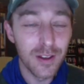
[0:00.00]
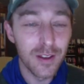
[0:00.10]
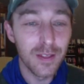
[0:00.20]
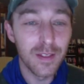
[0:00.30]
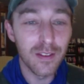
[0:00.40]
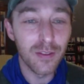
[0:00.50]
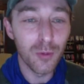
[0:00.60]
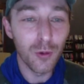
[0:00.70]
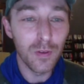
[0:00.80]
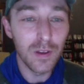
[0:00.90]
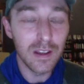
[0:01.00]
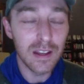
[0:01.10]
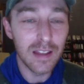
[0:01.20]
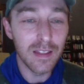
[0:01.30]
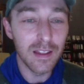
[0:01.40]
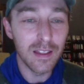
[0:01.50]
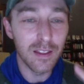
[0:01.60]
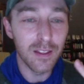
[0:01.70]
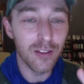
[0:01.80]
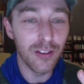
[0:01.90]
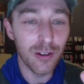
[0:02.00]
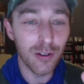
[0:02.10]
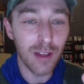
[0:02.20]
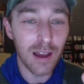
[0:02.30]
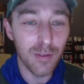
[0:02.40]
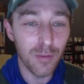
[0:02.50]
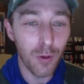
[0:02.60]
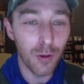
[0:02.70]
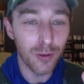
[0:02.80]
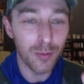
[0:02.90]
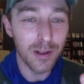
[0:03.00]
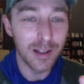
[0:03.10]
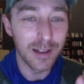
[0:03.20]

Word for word: this movie and then The Secret Life of Walter Mitty.